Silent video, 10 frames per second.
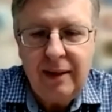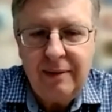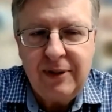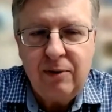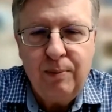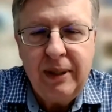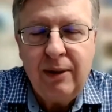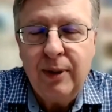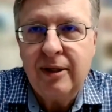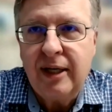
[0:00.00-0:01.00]
but, but
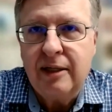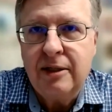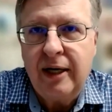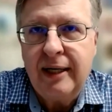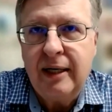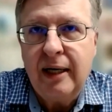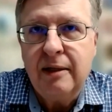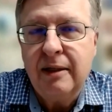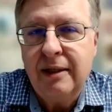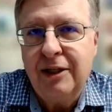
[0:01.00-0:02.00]
with that, Chad, I
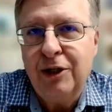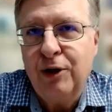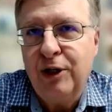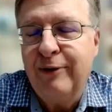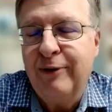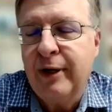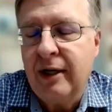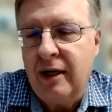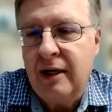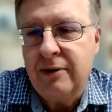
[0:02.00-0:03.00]
you know you're very
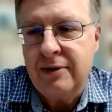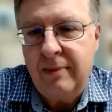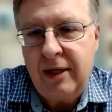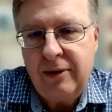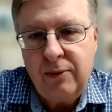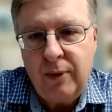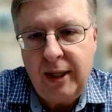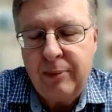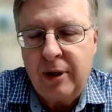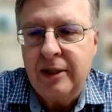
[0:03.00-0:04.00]
cautious about the
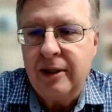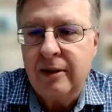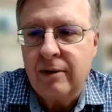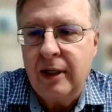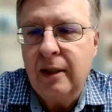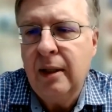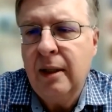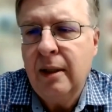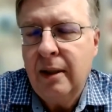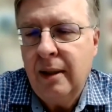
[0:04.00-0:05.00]
boy project, right?
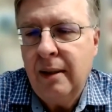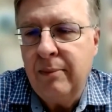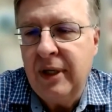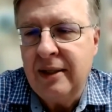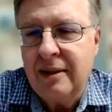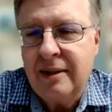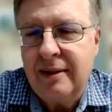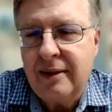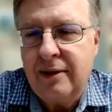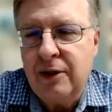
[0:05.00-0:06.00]
But
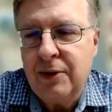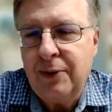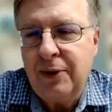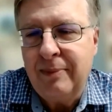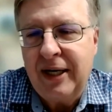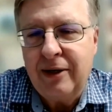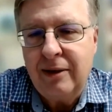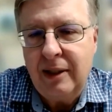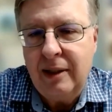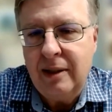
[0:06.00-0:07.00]
the truth of the
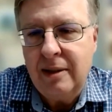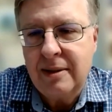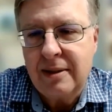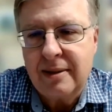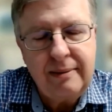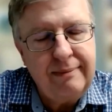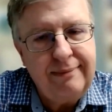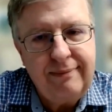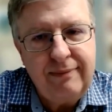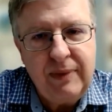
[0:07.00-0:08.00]
matter is
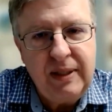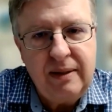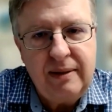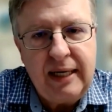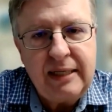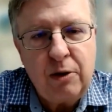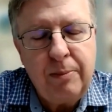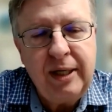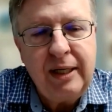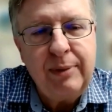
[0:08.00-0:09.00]
that's
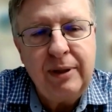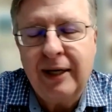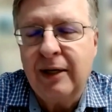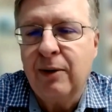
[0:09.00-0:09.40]
opening up a lot of